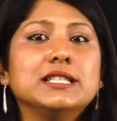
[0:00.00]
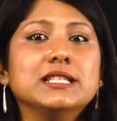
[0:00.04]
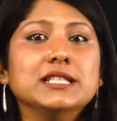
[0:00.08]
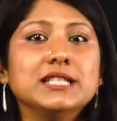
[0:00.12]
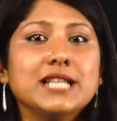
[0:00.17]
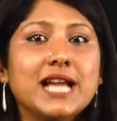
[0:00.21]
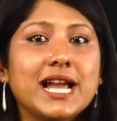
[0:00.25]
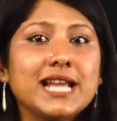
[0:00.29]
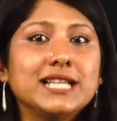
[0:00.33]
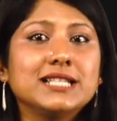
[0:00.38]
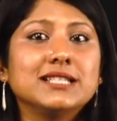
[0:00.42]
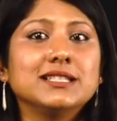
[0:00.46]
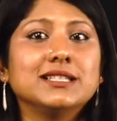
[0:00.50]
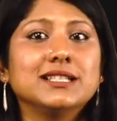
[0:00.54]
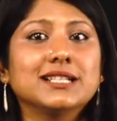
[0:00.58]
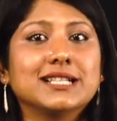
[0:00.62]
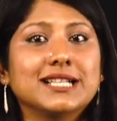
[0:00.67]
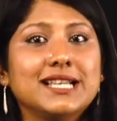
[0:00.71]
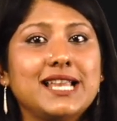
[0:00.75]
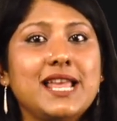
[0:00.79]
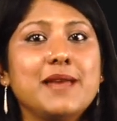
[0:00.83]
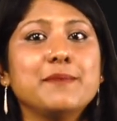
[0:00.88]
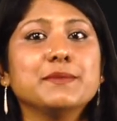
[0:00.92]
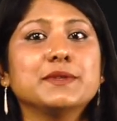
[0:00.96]
denied the
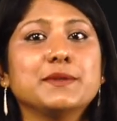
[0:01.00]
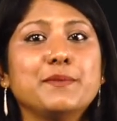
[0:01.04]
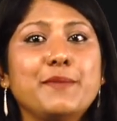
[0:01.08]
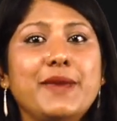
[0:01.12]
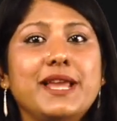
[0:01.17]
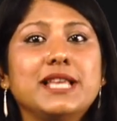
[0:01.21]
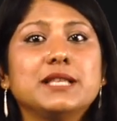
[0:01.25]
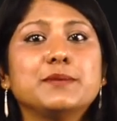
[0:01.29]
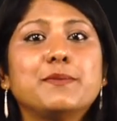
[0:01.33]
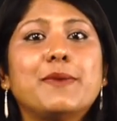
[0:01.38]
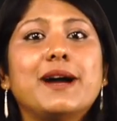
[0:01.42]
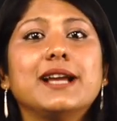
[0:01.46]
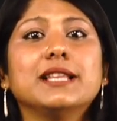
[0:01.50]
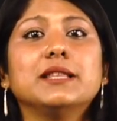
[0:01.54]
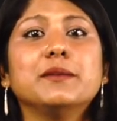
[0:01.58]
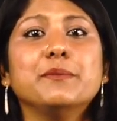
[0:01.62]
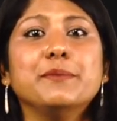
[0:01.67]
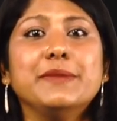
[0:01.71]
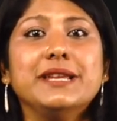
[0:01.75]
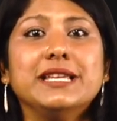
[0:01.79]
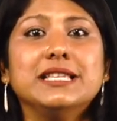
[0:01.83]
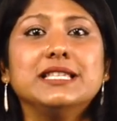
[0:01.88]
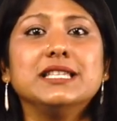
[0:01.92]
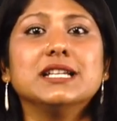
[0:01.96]
claims made by the
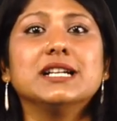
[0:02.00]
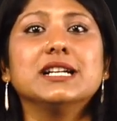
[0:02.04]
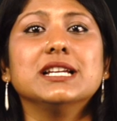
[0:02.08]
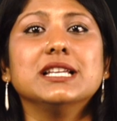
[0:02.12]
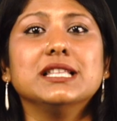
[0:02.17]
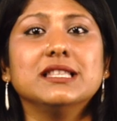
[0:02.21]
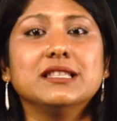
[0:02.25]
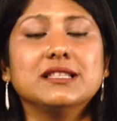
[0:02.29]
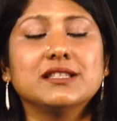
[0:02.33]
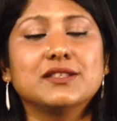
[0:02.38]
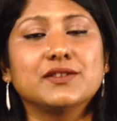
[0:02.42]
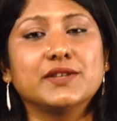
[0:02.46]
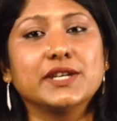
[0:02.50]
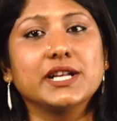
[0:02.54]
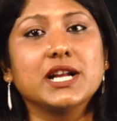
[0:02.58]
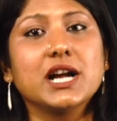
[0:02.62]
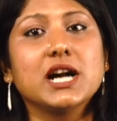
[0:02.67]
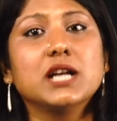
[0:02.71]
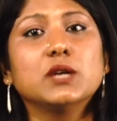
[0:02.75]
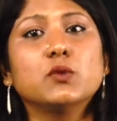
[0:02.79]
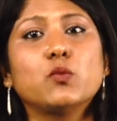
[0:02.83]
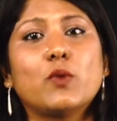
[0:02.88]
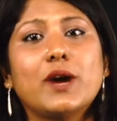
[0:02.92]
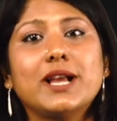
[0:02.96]
media in this
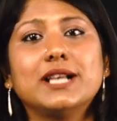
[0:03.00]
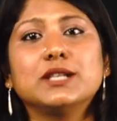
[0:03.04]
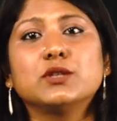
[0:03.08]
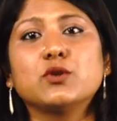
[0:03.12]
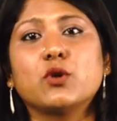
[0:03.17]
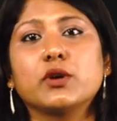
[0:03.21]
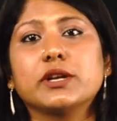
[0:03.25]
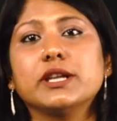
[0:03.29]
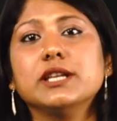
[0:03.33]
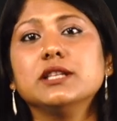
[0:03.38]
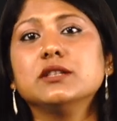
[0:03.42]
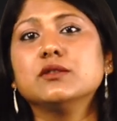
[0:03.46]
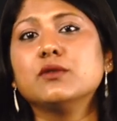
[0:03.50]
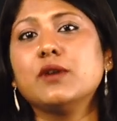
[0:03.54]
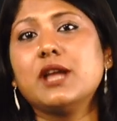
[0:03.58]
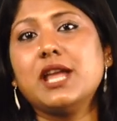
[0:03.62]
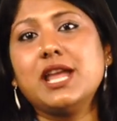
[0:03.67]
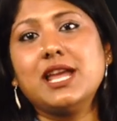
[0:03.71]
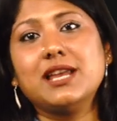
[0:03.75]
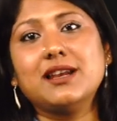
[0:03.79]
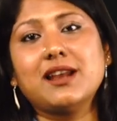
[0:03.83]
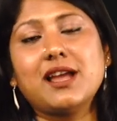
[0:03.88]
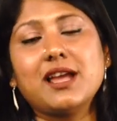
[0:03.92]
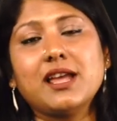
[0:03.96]
regard while talking to
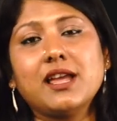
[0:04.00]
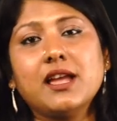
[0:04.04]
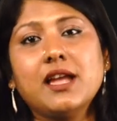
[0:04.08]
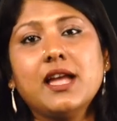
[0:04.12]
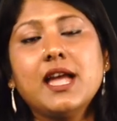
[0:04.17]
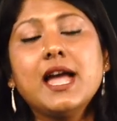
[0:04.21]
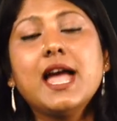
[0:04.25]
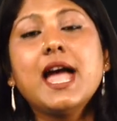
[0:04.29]
ANI,